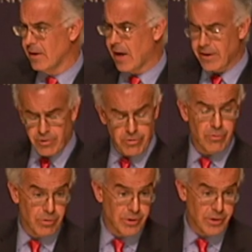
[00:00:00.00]
at your
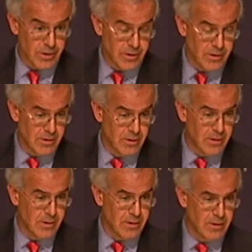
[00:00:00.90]
eulogy.
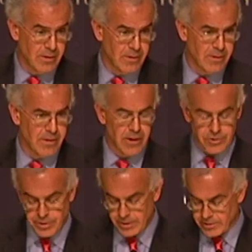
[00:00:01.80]

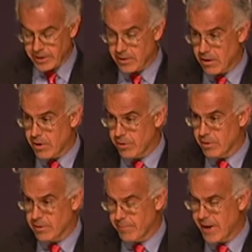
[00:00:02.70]
There's things like, are you
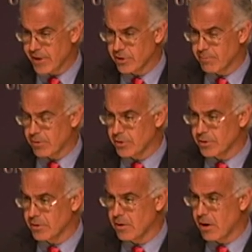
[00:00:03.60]
a compassionate
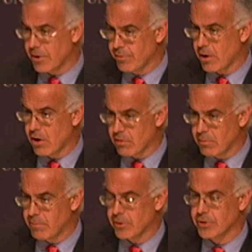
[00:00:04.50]
person? Are you an
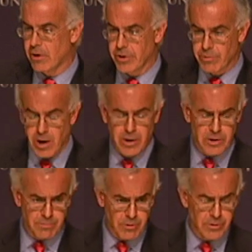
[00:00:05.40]
honorable person? Are you an
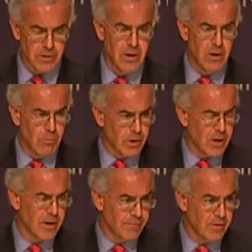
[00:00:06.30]
honest person? What
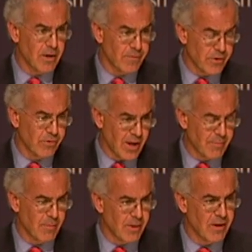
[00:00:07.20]
kind of love are you
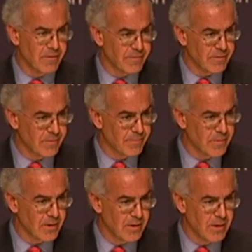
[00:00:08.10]
capable
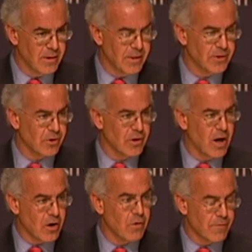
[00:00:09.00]
of? These are
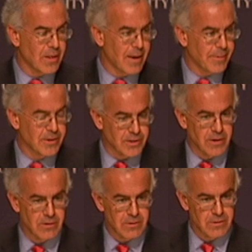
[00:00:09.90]
non-overlapping
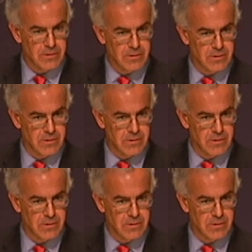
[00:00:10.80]
skills.